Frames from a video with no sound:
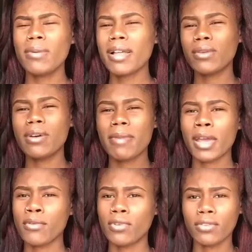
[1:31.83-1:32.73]
we probably went
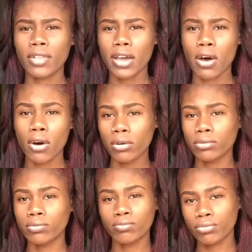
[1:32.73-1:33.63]
back and forth for like a
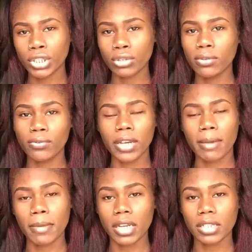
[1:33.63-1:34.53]
whole 2
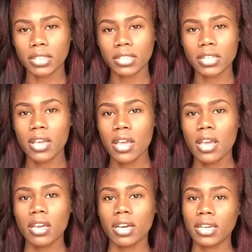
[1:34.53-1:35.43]
freaking minutes.
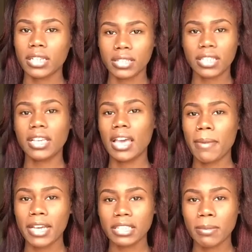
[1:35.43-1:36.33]
Cause he
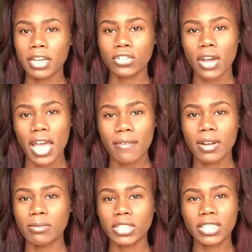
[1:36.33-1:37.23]
kept asking me to drive
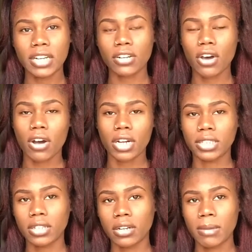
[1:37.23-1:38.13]
and I'm just sitting in the car
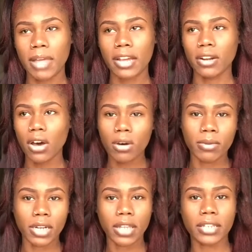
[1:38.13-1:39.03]
still. And I'm like, no,
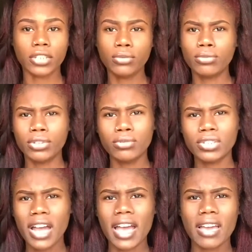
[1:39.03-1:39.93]
bro, like you
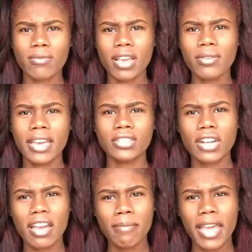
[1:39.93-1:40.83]
drive. Why you can't
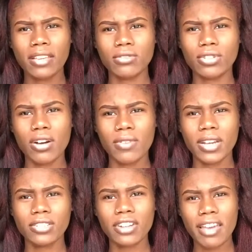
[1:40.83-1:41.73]
drive back? You drove
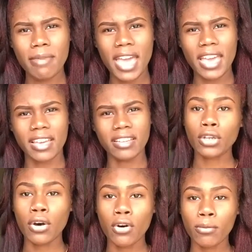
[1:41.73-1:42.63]
here, drive back.
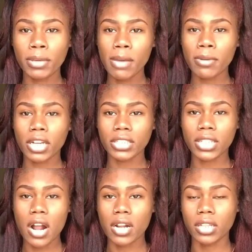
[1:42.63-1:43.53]
So people are
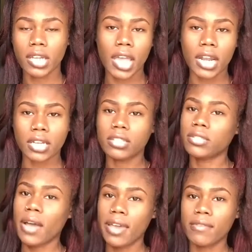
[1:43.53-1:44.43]
starting to look at us.
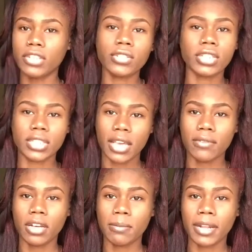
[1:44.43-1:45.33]
So I eventually just
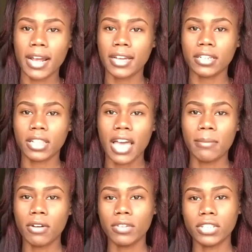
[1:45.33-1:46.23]
give up and I
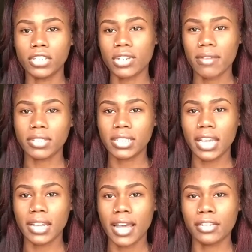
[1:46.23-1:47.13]
climb over to the driver's
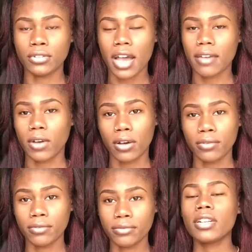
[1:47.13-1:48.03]
seat and I drive
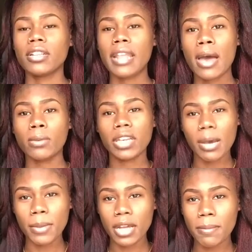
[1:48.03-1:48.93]
off. Now we
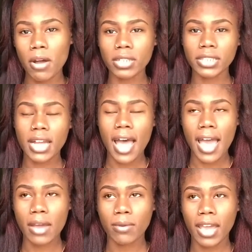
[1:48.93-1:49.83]
coming up onto the
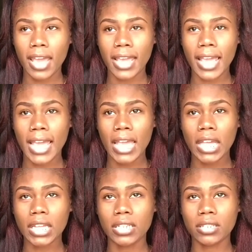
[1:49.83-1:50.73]
highway
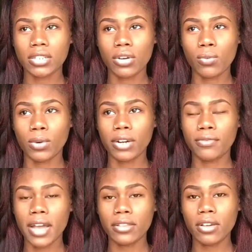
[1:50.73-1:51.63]
and we're
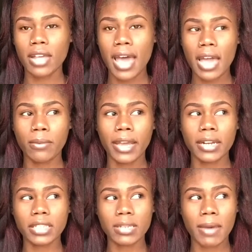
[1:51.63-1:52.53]
finally on the highway.
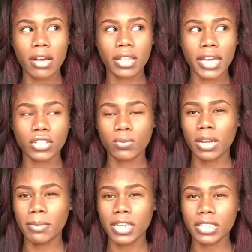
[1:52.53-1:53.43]
And it's about like
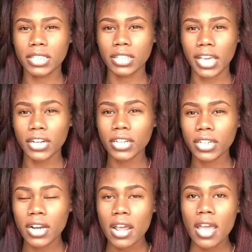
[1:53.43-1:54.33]
20 minutes
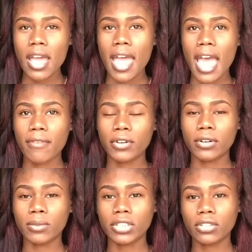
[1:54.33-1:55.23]
later
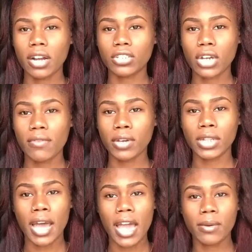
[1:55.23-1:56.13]
after we start driving on
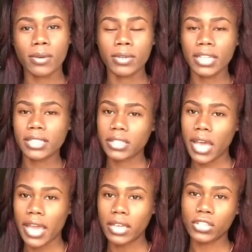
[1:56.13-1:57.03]
the highway when he's
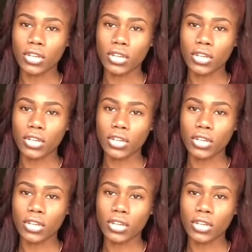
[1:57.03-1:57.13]
like,